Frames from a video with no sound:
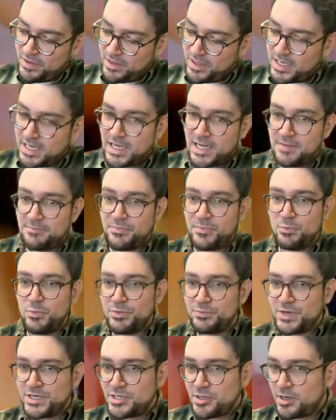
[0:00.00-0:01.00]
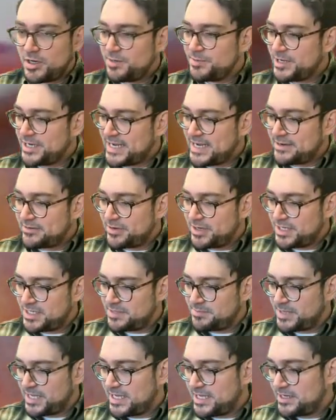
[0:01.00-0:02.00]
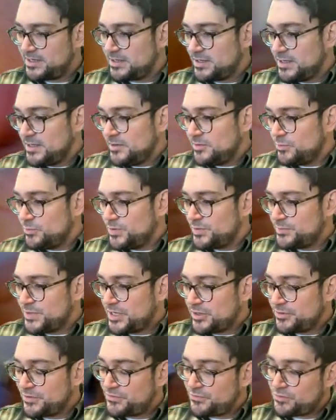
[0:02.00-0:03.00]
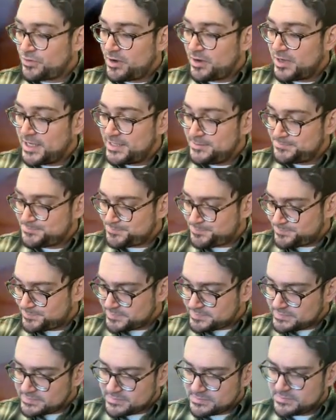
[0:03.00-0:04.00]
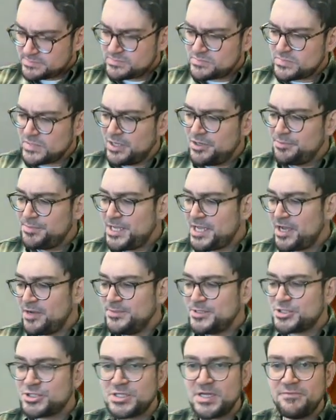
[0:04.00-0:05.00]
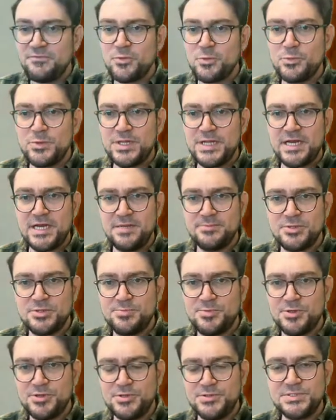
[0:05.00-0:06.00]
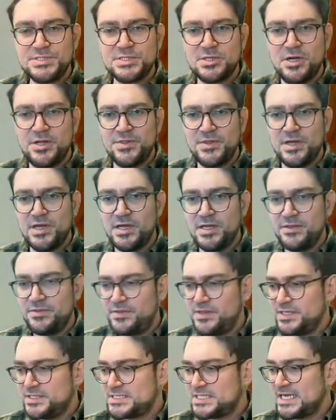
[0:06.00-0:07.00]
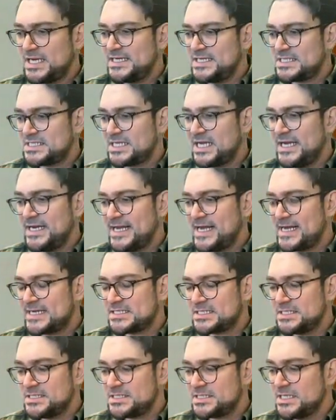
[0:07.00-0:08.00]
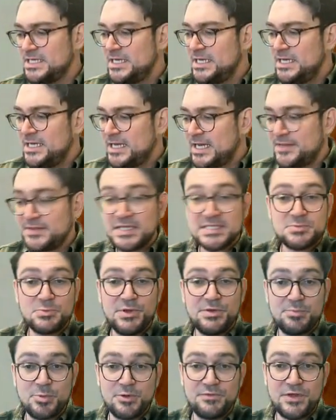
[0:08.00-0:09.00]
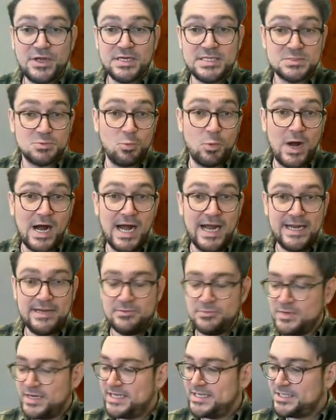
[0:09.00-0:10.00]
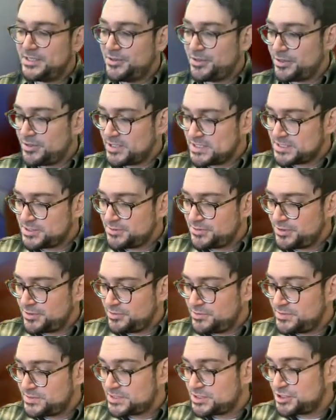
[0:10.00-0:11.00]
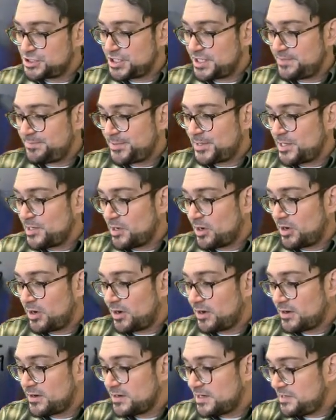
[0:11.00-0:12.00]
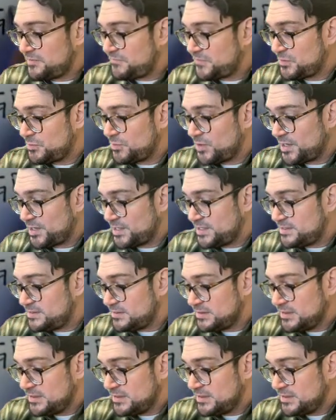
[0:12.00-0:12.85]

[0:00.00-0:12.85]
when we talk about aggregate demand, when we go to draw it, it'll be how much stuff we're willing and able to produce on the side-to-side axis, and that's we abbreviate as Y, right? You could also use GDPR if you wanted.